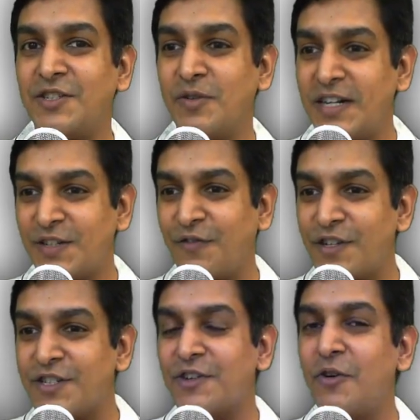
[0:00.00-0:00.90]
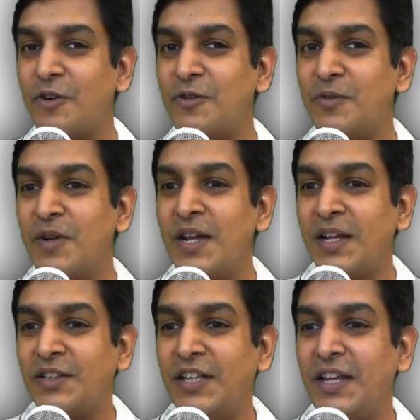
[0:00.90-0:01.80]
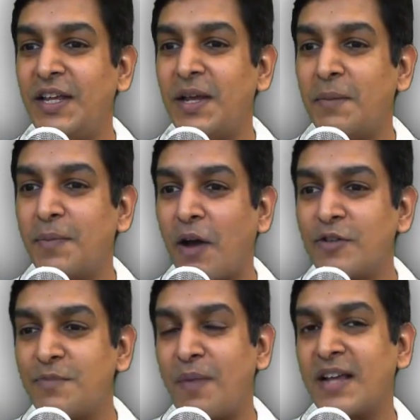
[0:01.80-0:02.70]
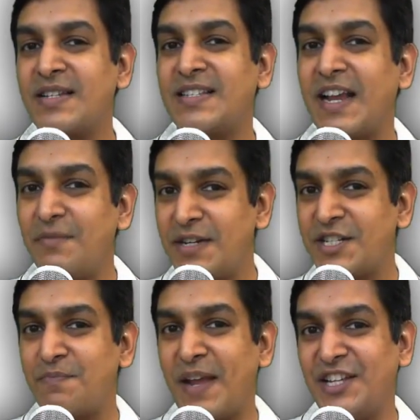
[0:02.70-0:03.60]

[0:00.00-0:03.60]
So let's first go to the browse past assignments